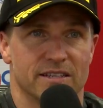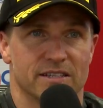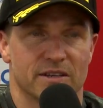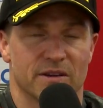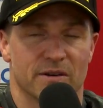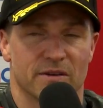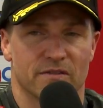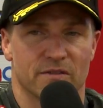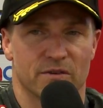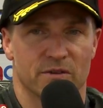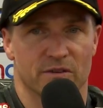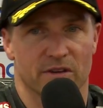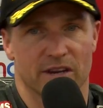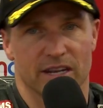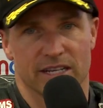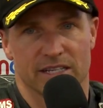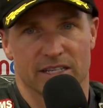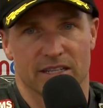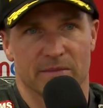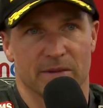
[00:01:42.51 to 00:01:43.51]
So full
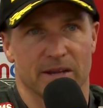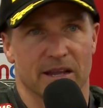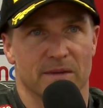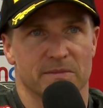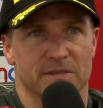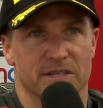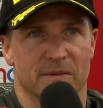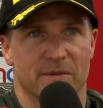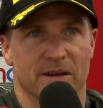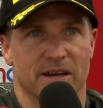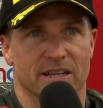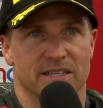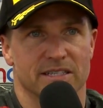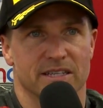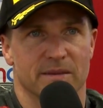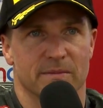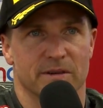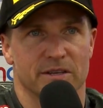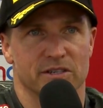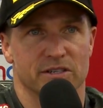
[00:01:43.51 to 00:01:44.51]
credit to the McCann's Yamaha
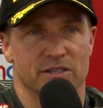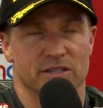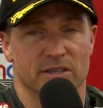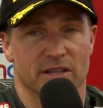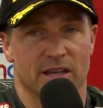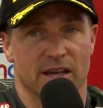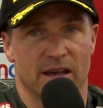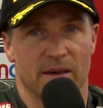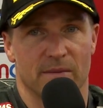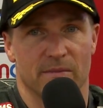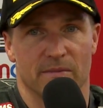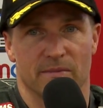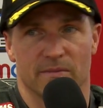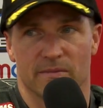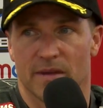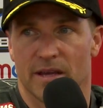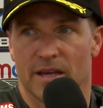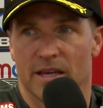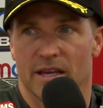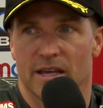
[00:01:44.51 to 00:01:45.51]
team. I just
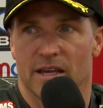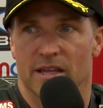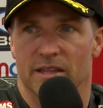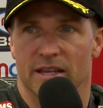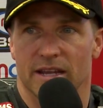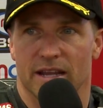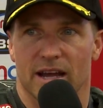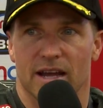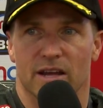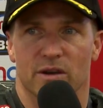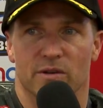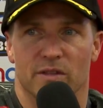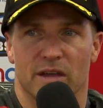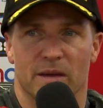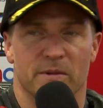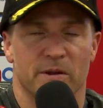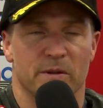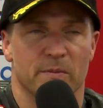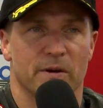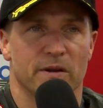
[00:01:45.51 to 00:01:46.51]
think I owe
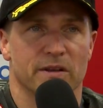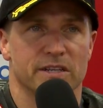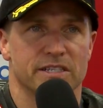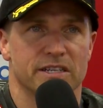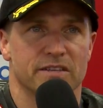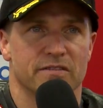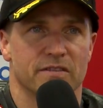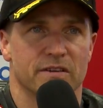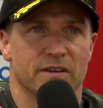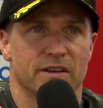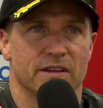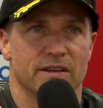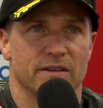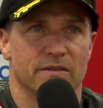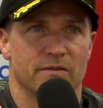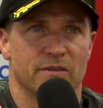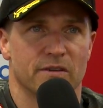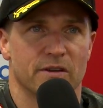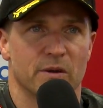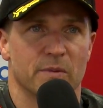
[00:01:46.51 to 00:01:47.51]
them an apology for
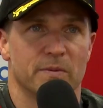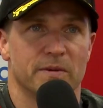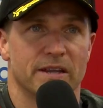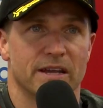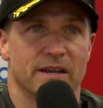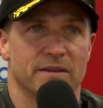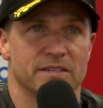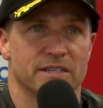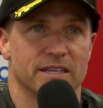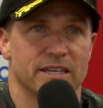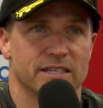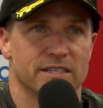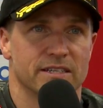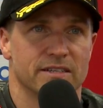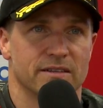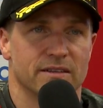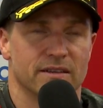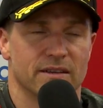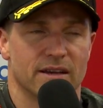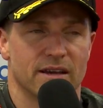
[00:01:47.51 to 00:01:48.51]
an up and down
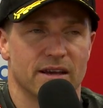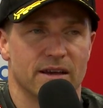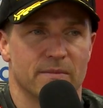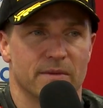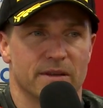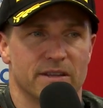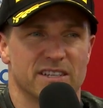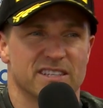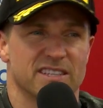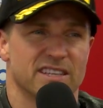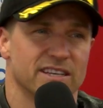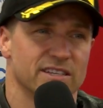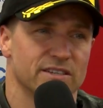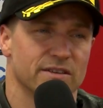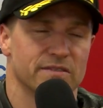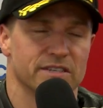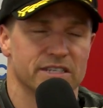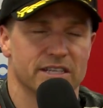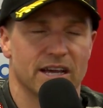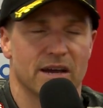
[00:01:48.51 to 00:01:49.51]
season, and there's things
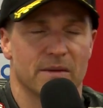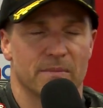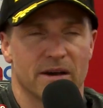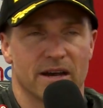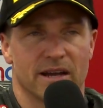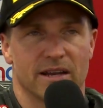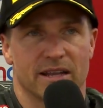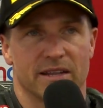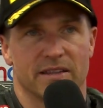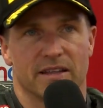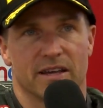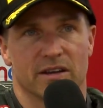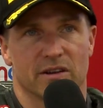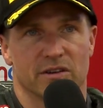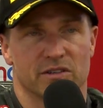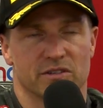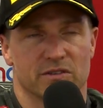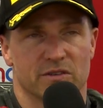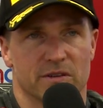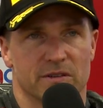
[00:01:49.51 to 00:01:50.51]
obviously out of mine and their
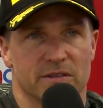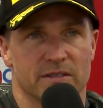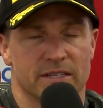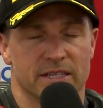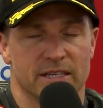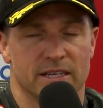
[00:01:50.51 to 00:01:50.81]
control.